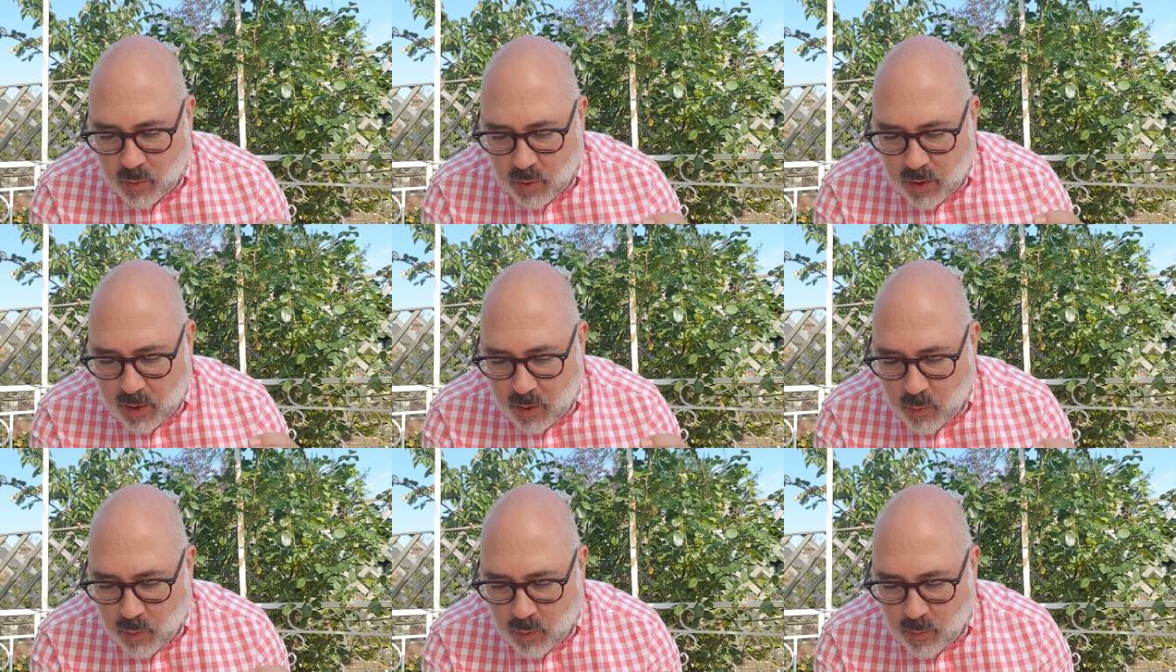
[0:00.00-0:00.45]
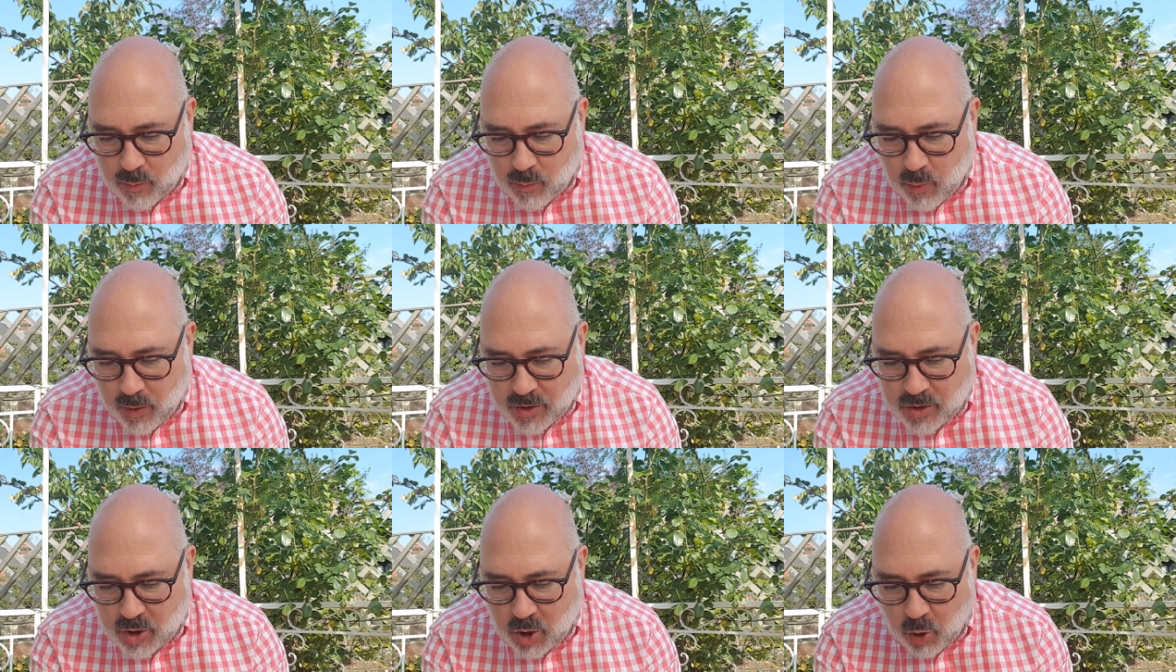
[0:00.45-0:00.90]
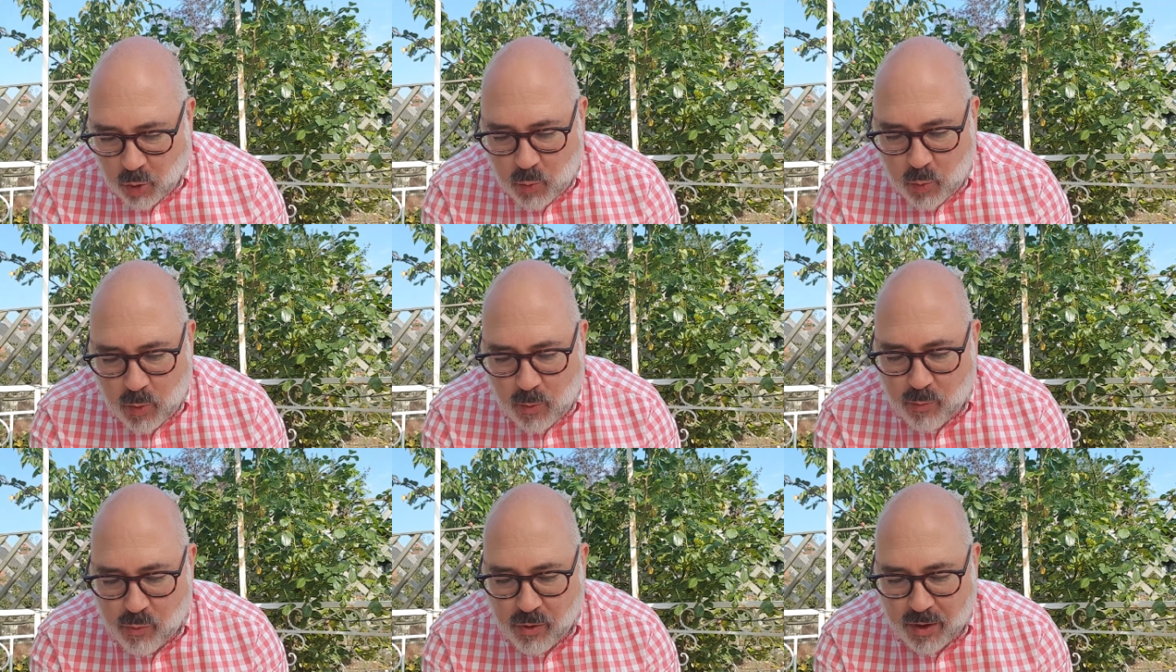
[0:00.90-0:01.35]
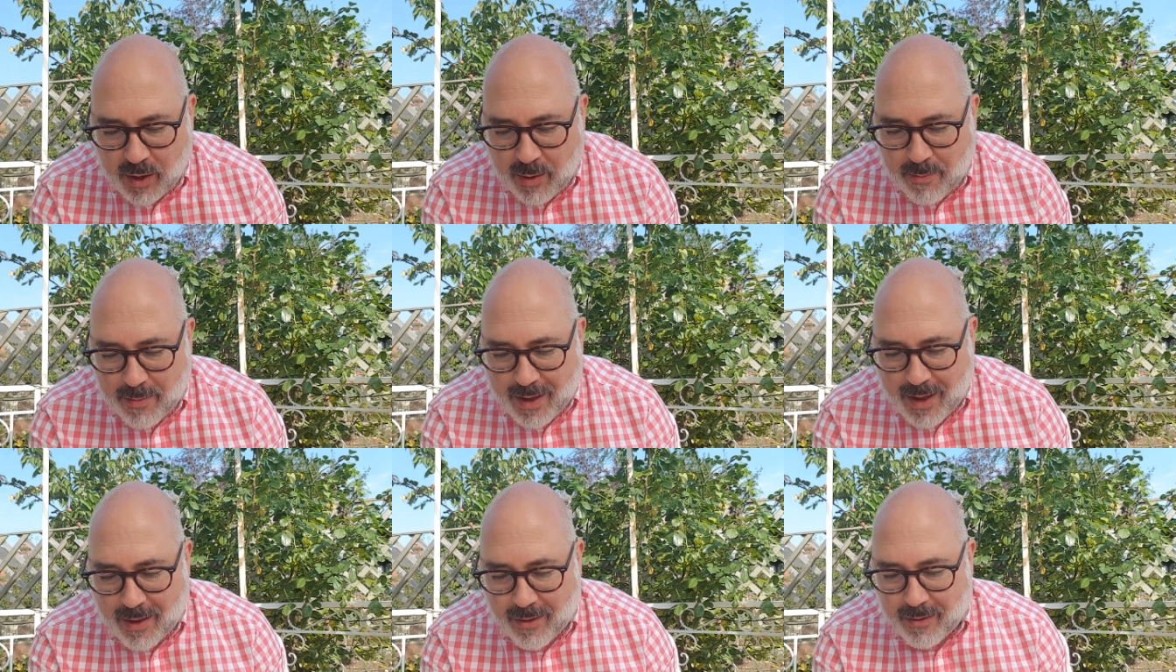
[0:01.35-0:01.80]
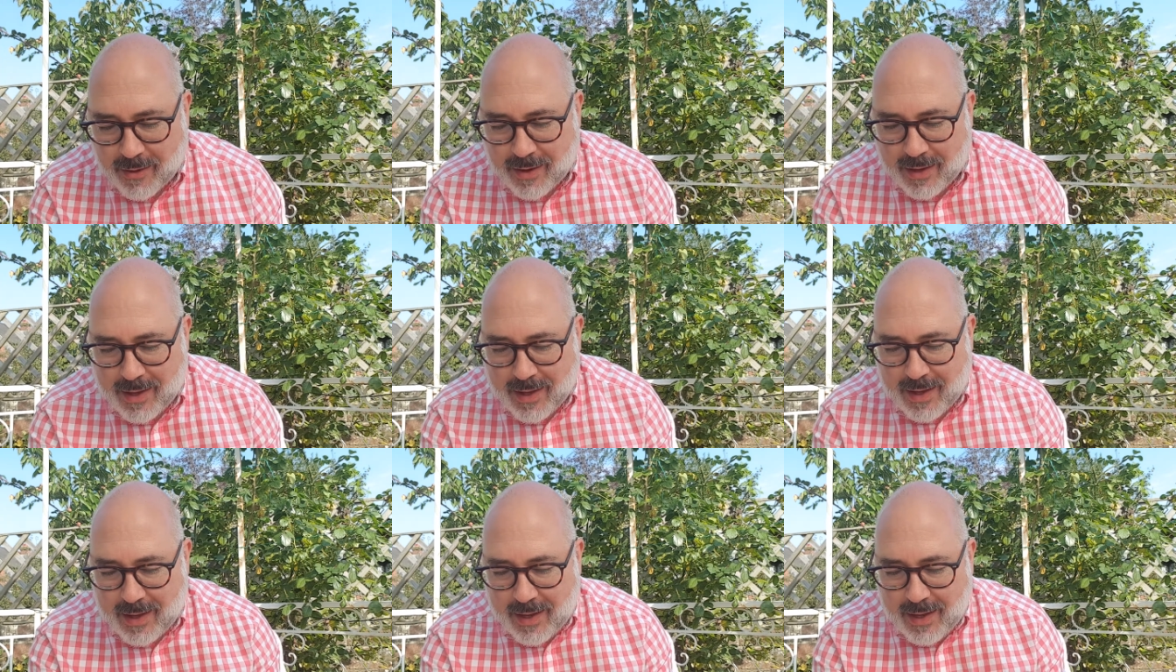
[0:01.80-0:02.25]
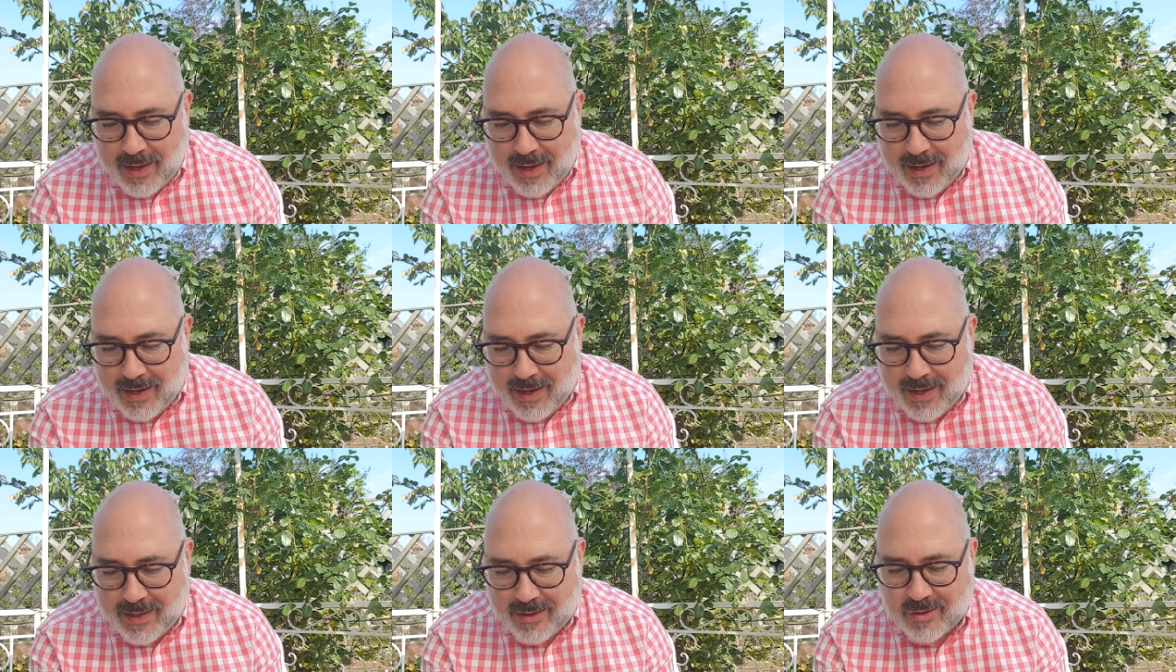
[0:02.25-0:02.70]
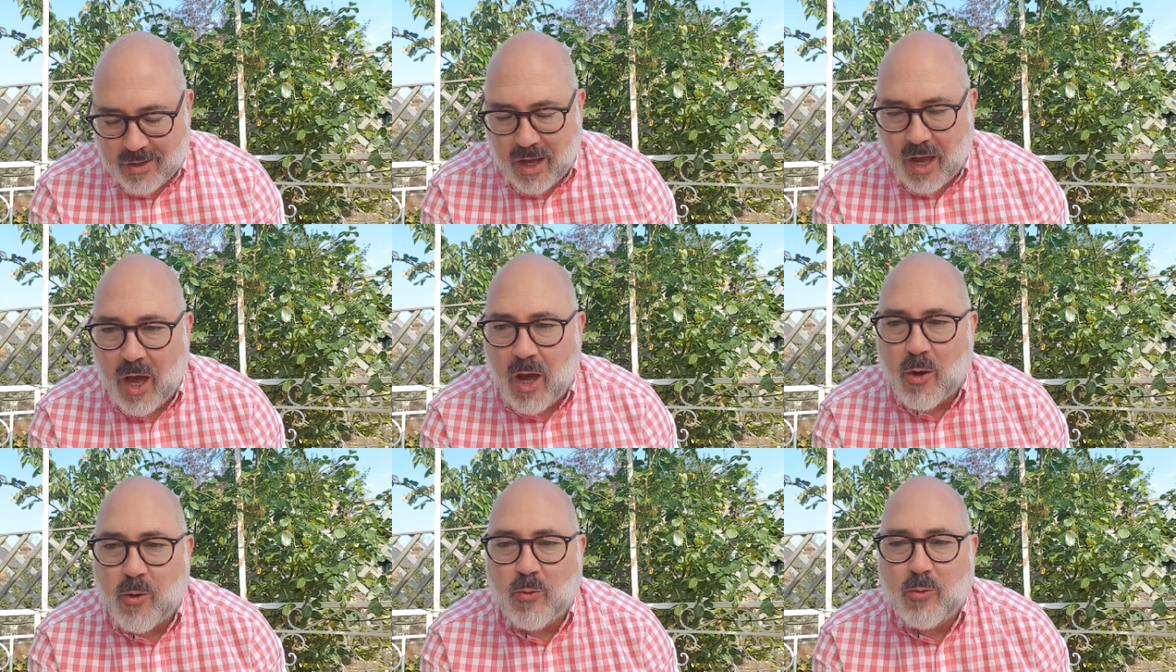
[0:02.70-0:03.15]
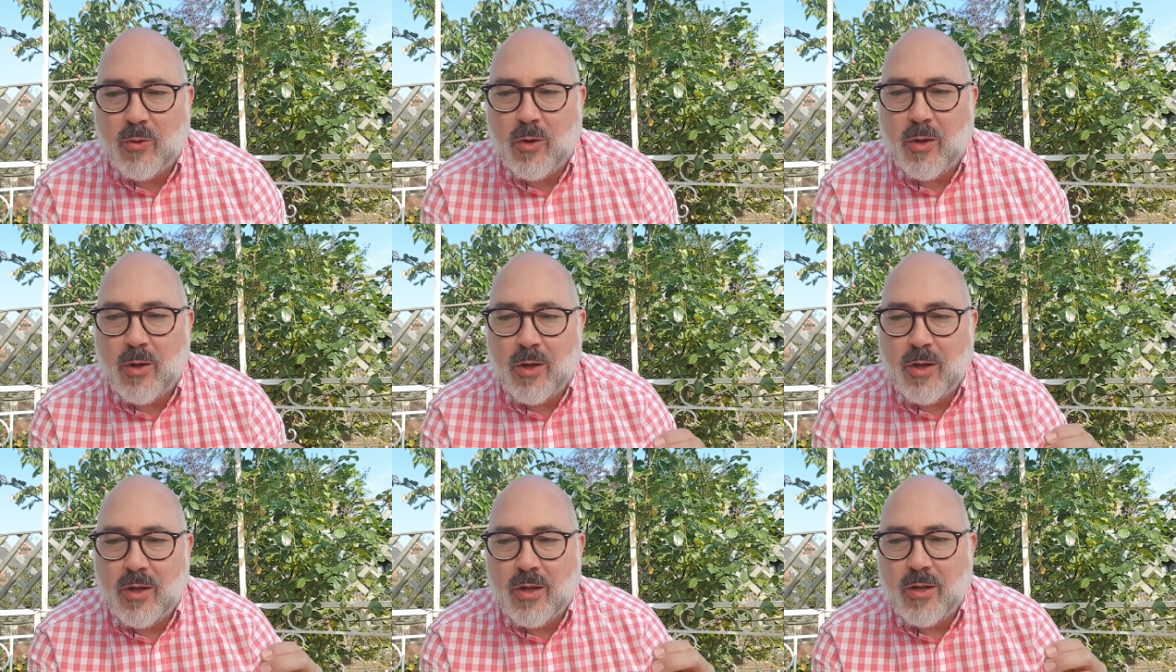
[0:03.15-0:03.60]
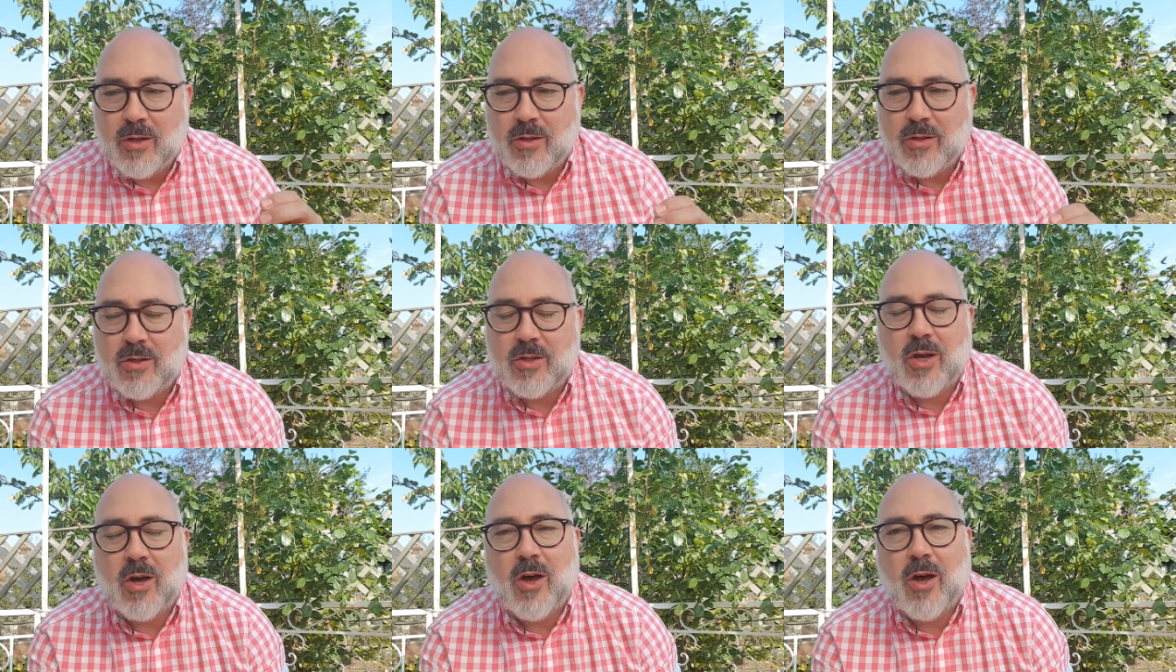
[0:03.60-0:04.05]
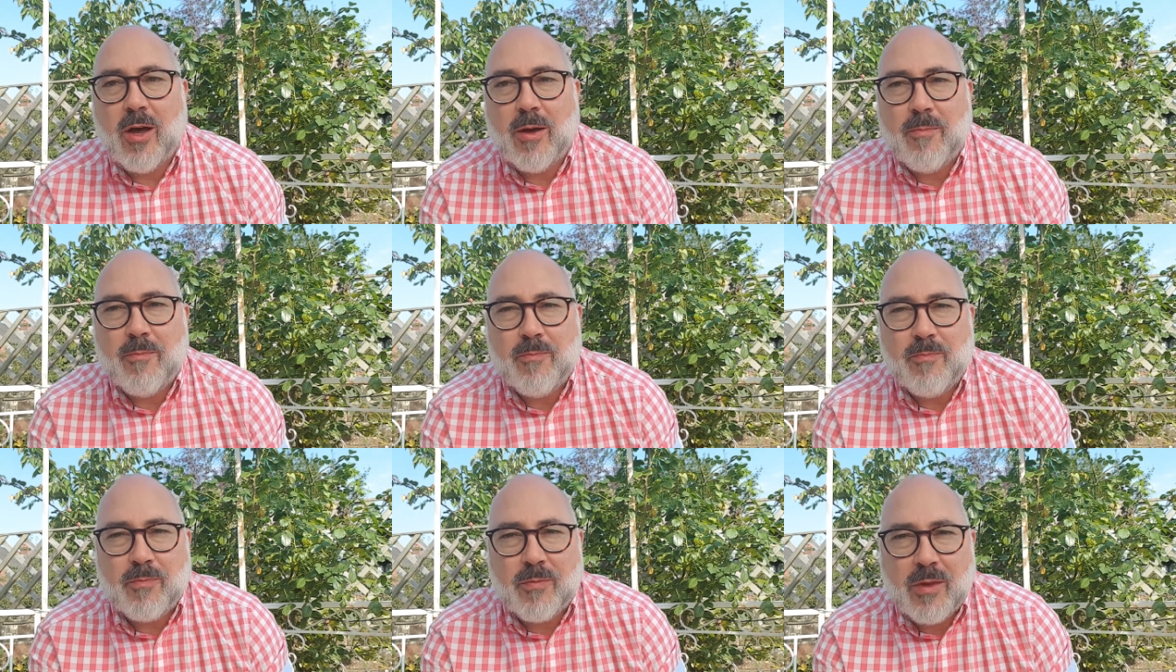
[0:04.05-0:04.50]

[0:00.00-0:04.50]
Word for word: he will, which God will bring about in his own time.